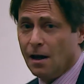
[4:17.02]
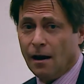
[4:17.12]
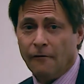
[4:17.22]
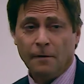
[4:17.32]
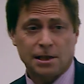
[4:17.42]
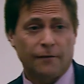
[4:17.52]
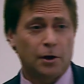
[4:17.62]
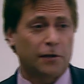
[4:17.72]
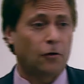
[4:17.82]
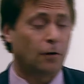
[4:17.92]
of much of
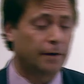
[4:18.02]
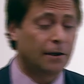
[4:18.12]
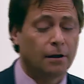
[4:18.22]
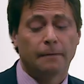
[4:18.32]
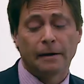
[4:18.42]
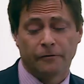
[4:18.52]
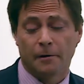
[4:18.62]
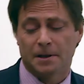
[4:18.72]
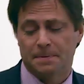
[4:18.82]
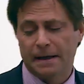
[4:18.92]
what you've already heard about from
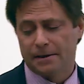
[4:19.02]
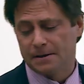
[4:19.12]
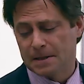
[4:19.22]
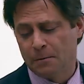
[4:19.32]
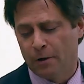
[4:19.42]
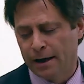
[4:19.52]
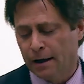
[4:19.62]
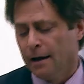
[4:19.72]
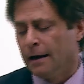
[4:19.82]
other speakers this morning,